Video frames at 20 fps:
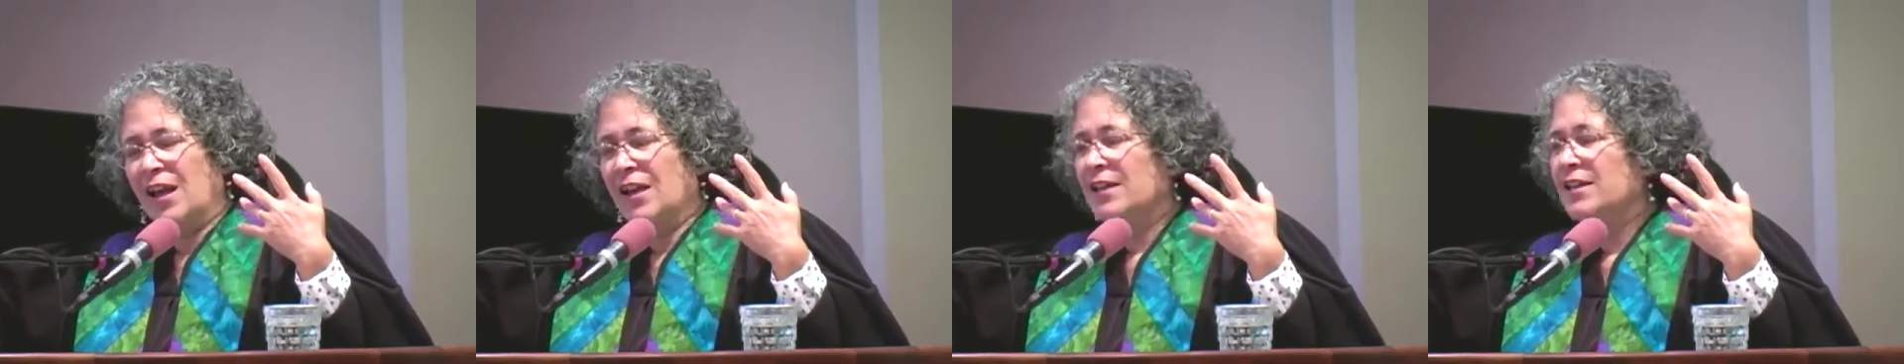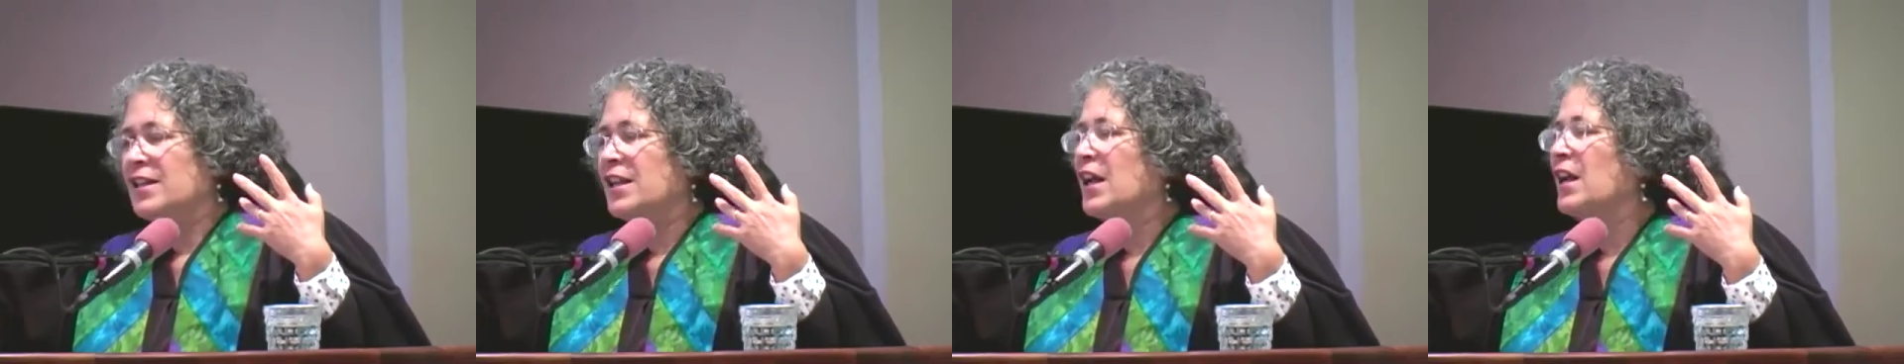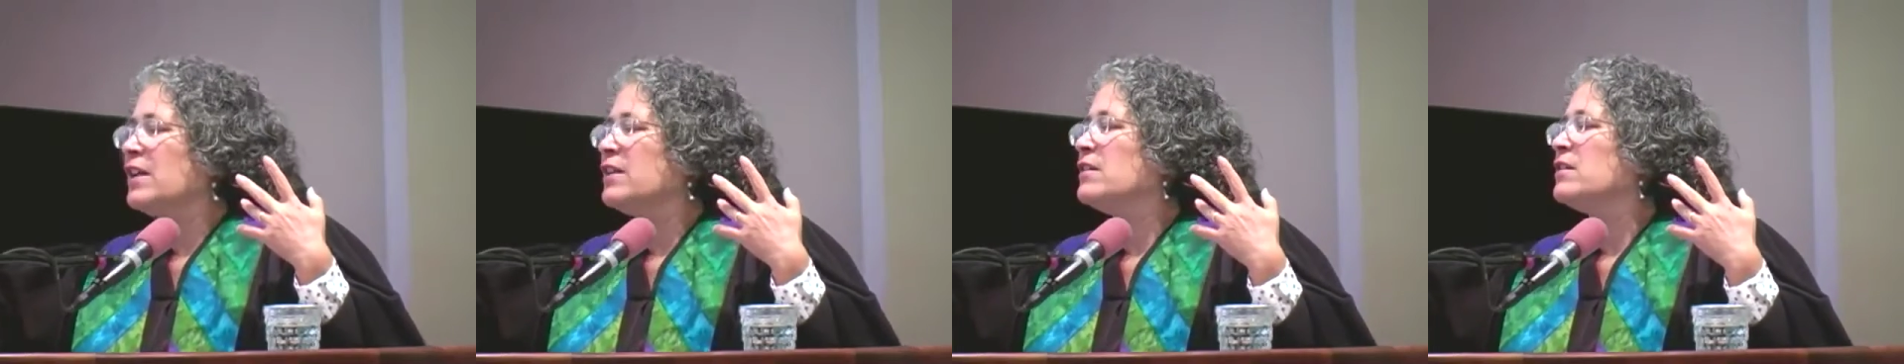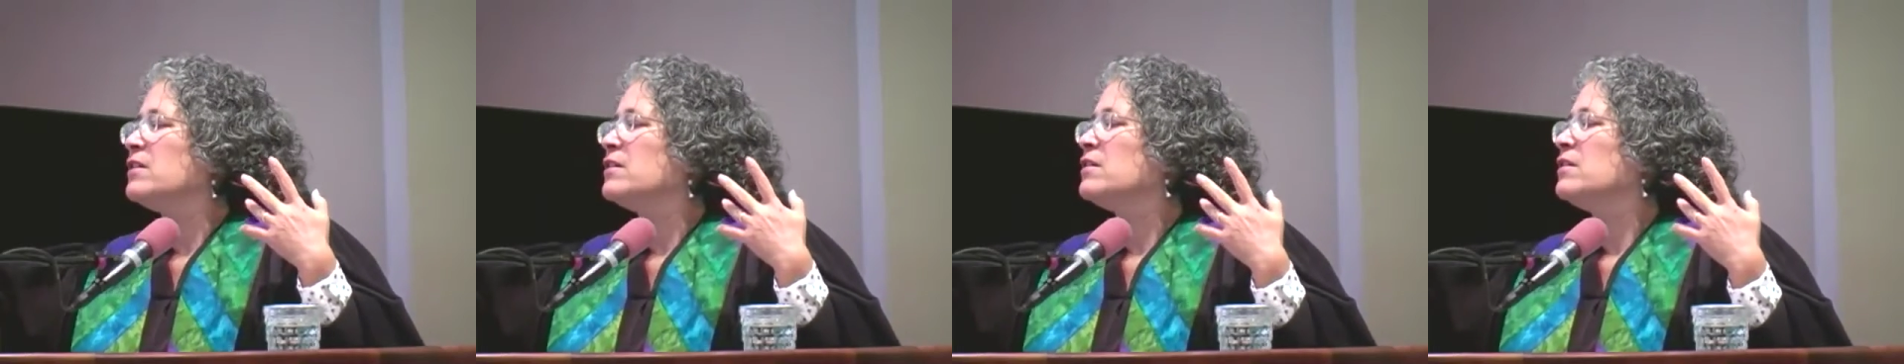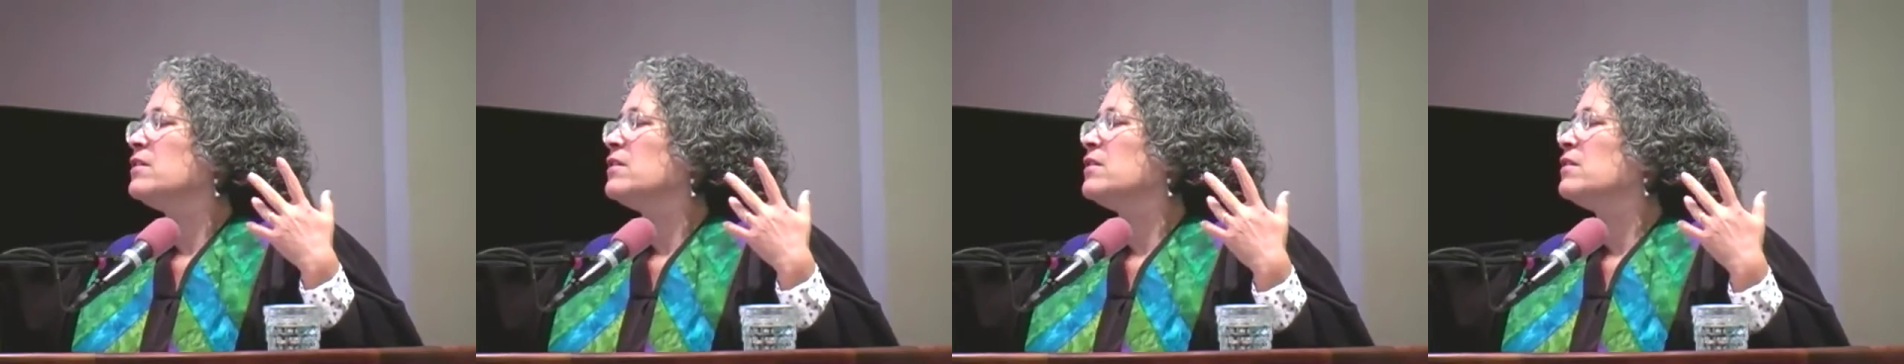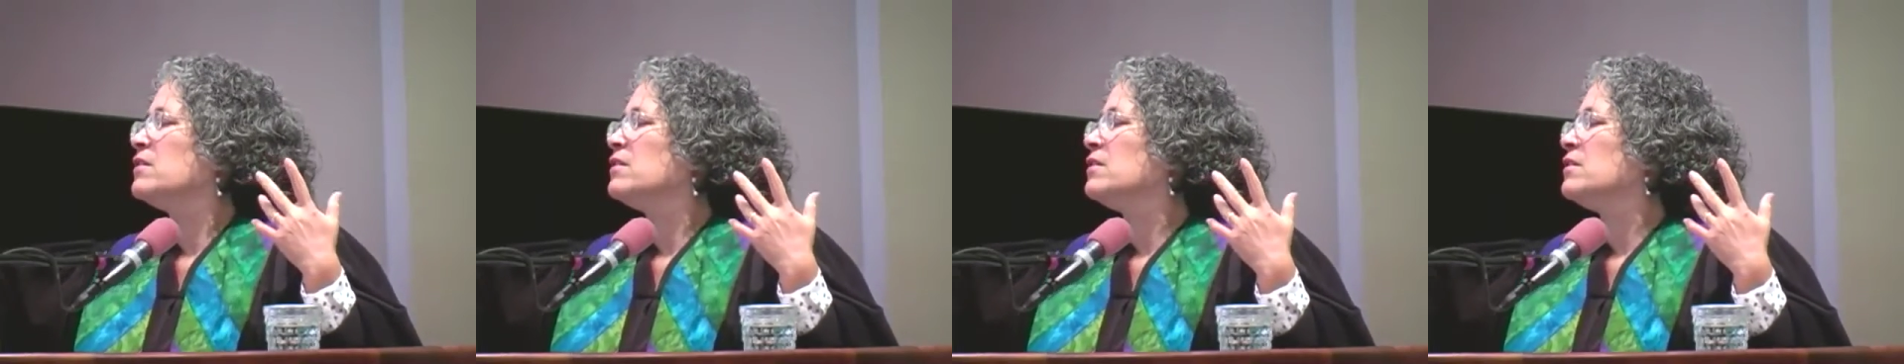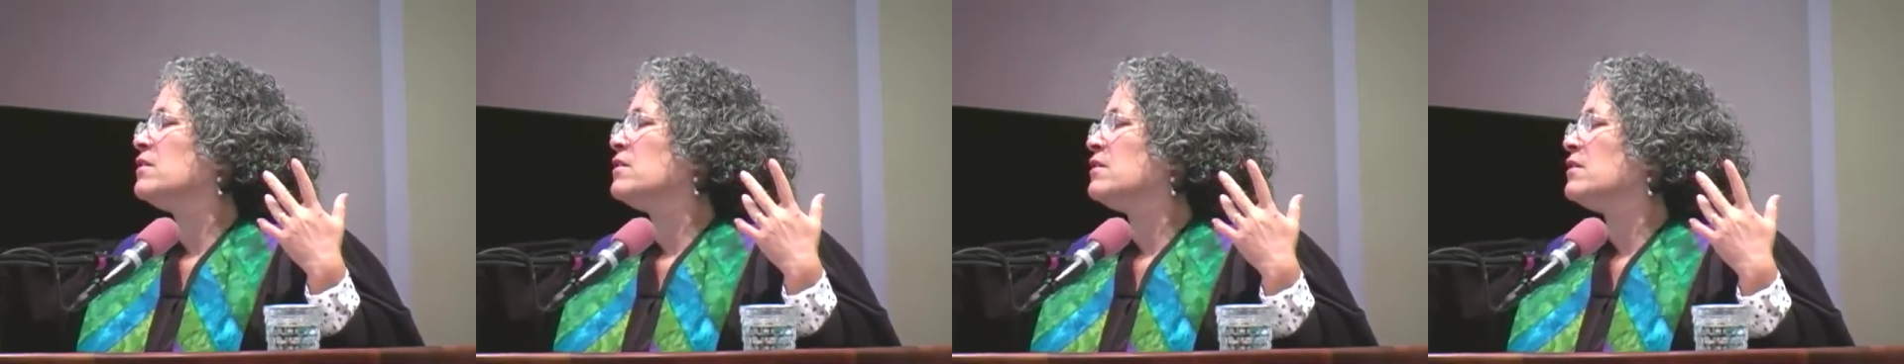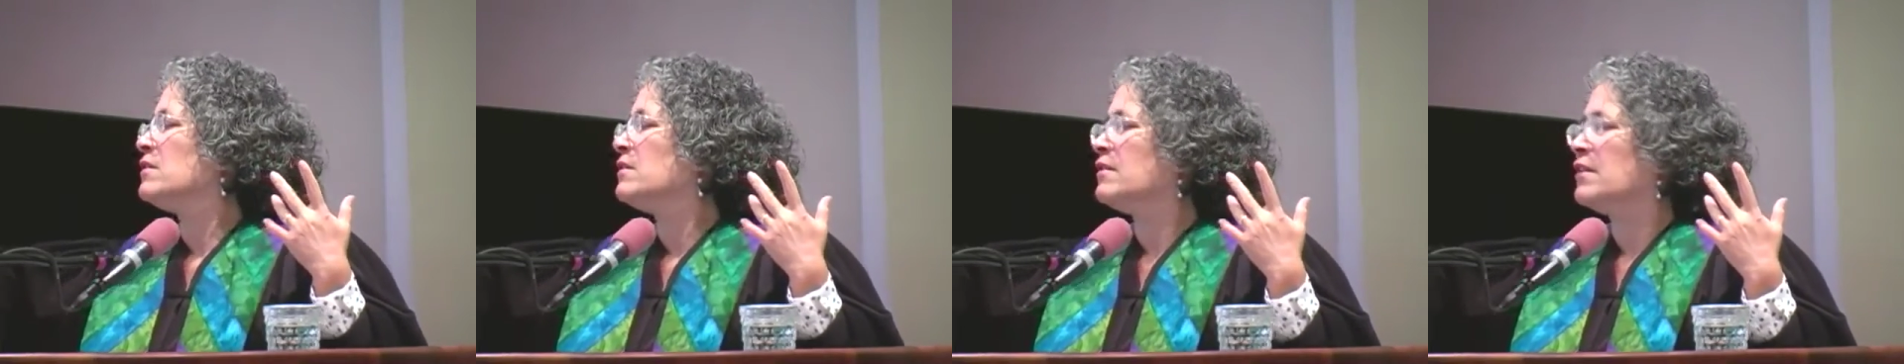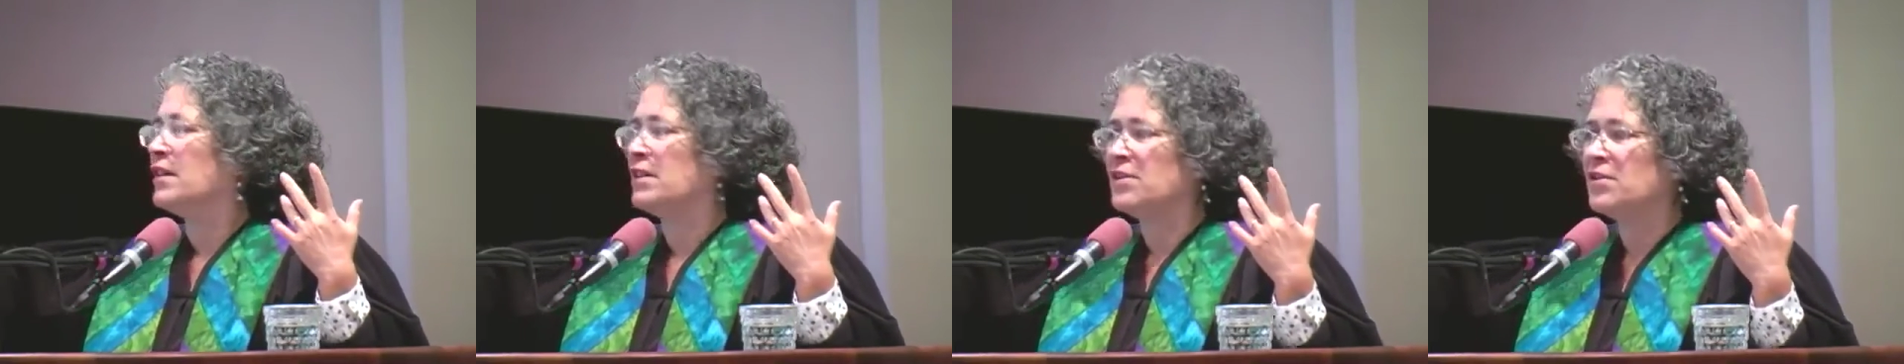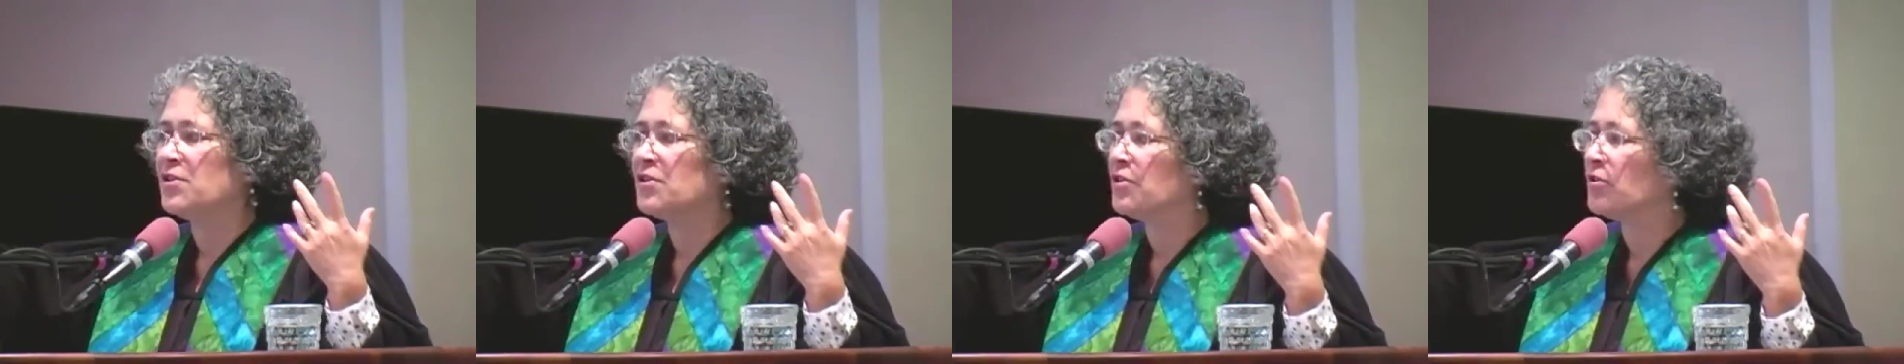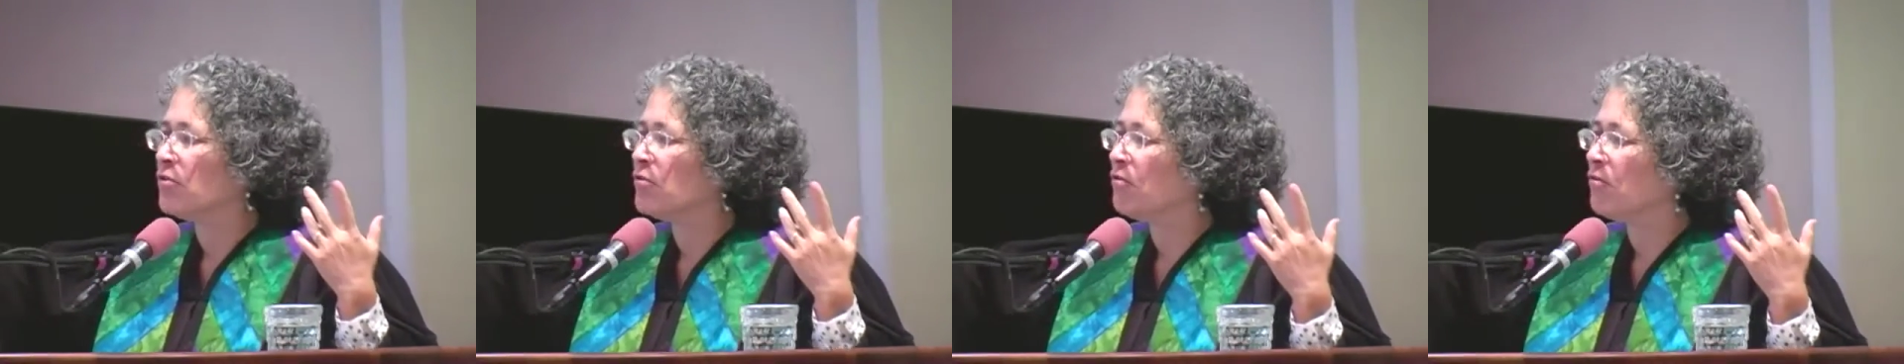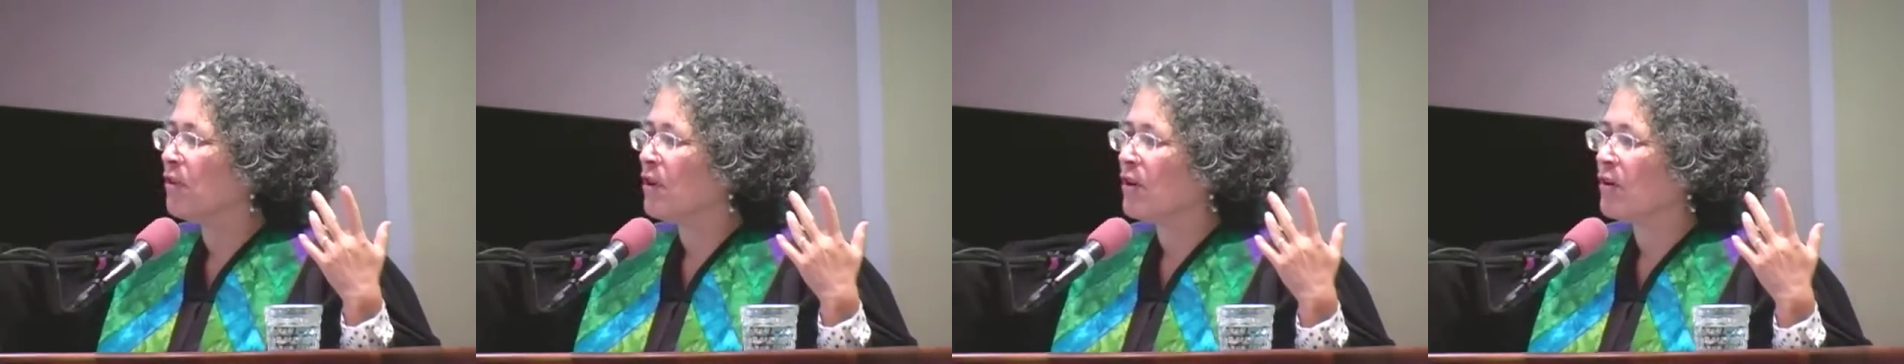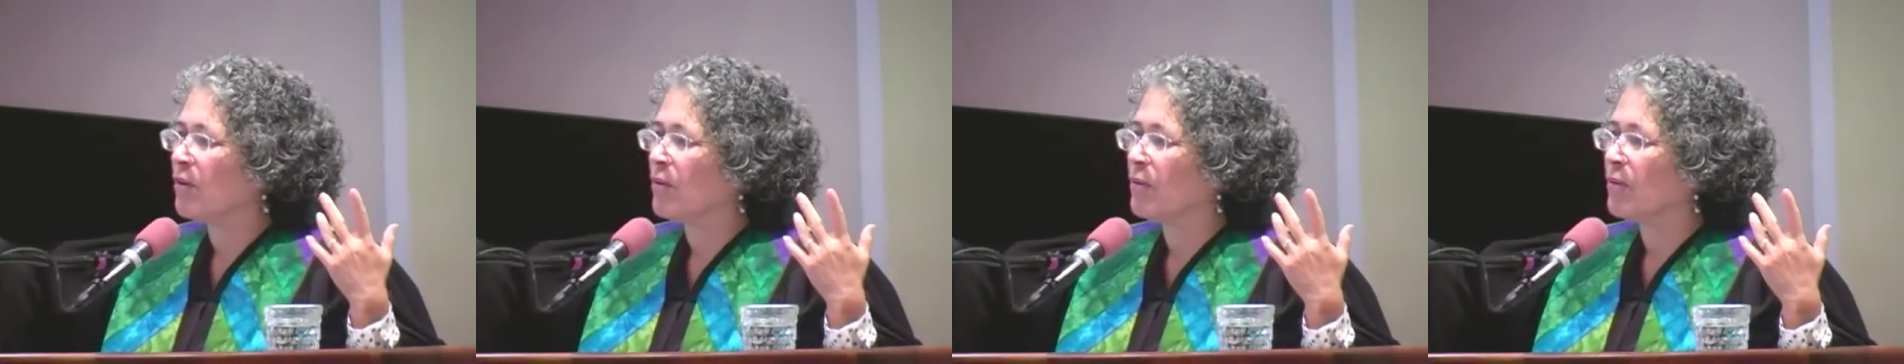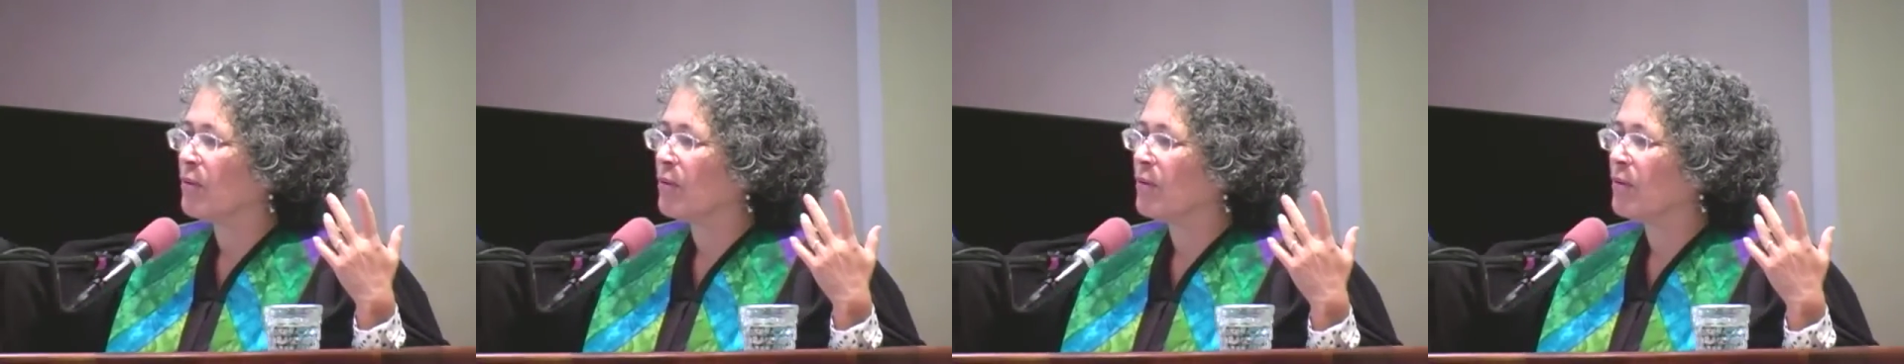and yet they still grow